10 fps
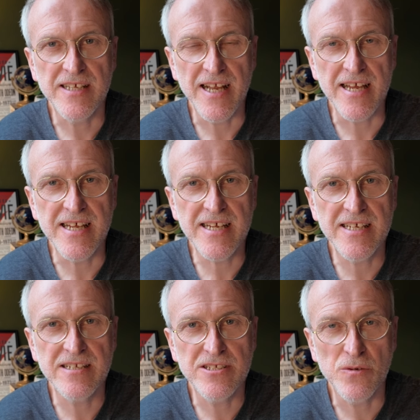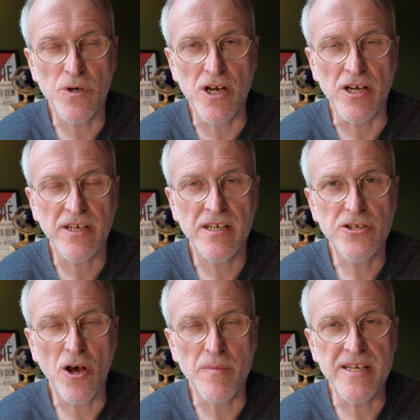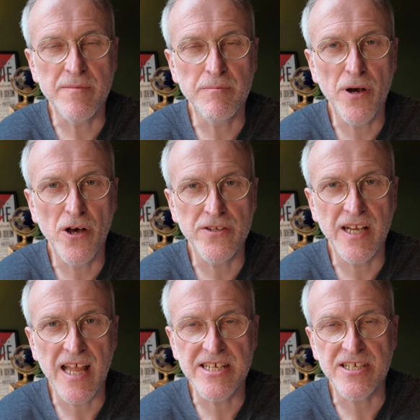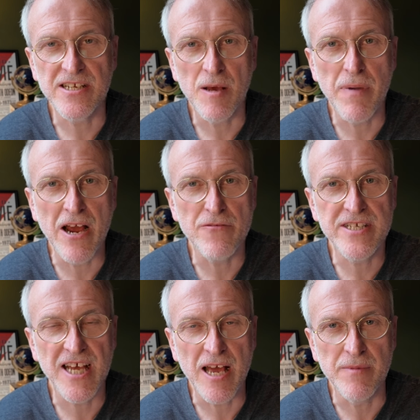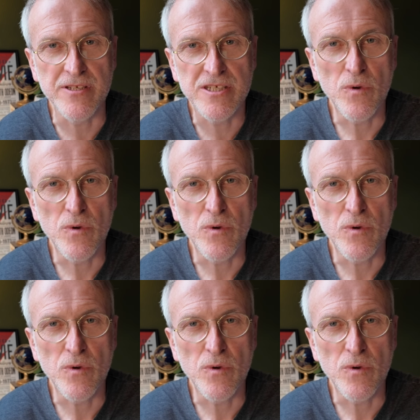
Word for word: that I needed to work taught me an important lesson about retirement,